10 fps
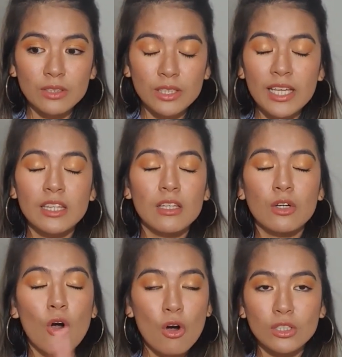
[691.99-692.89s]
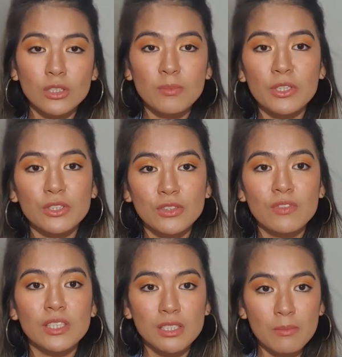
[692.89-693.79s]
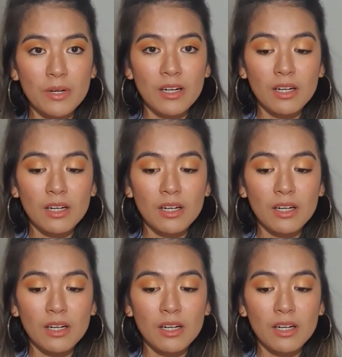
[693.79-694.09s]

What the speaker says: in the cons, because of the zipper.